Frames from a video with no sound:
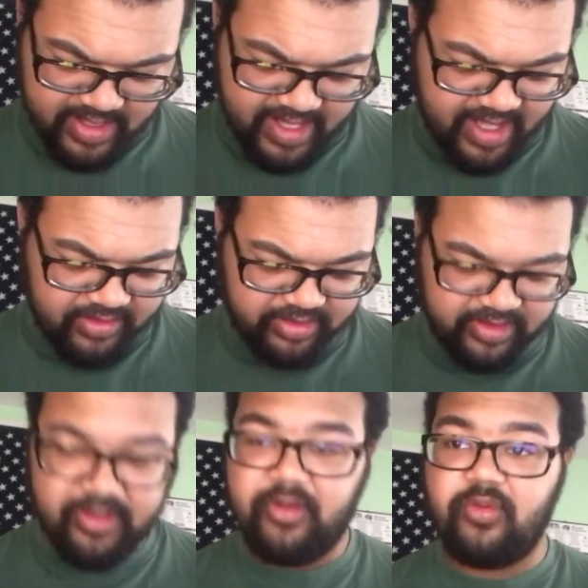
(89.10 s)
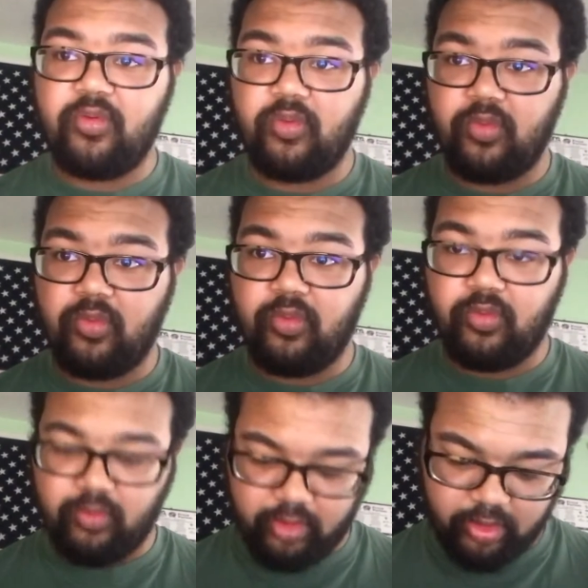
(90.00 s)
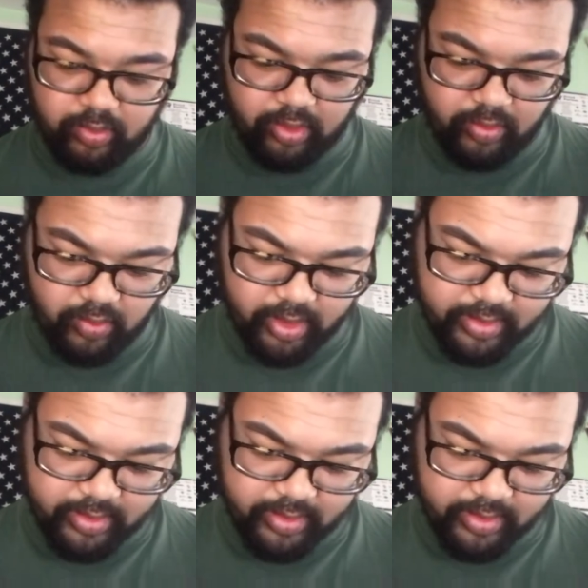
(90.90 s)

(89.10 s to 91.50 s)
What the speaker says: as in World War I.